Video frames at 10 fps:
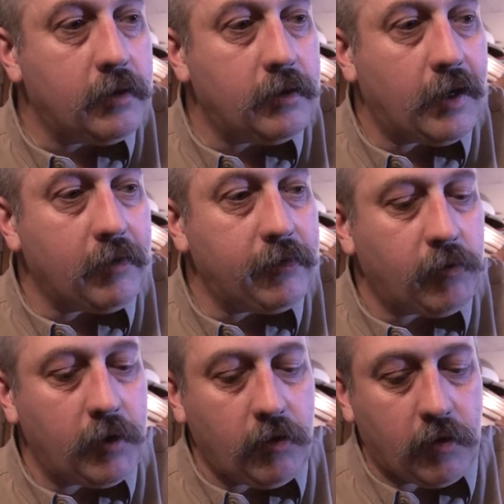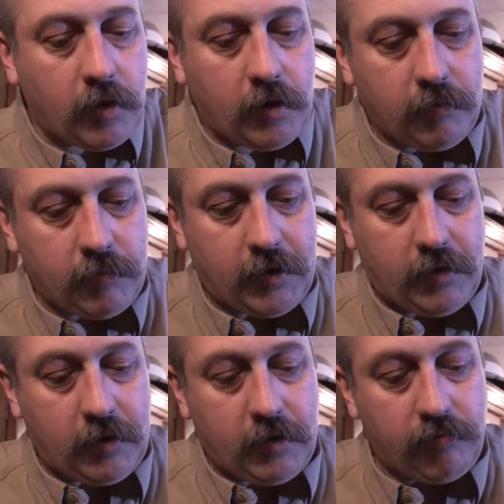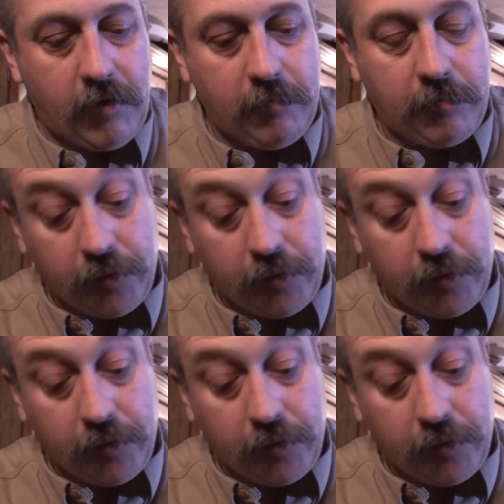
Now if we look at the rib